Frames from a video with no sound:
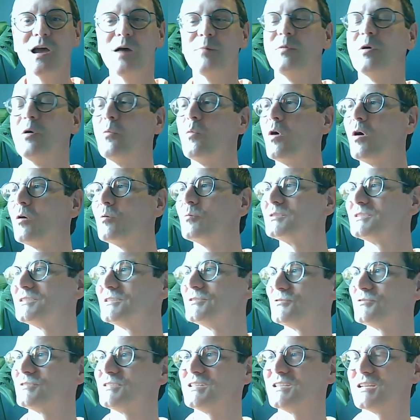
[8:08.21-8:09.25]
But what was
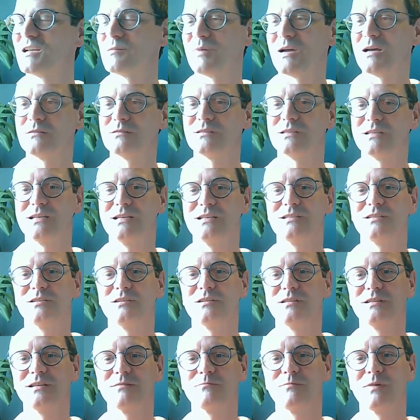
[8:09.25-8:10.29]
interesting about it is
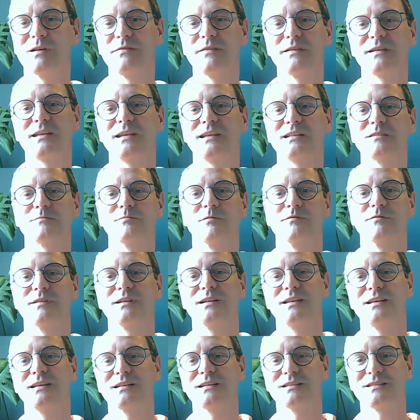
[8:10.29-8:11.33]
that when the kids were
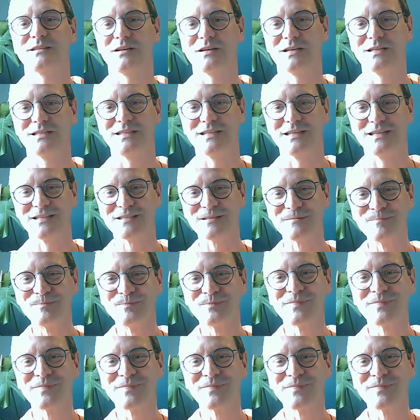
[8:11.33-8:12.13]
really excited,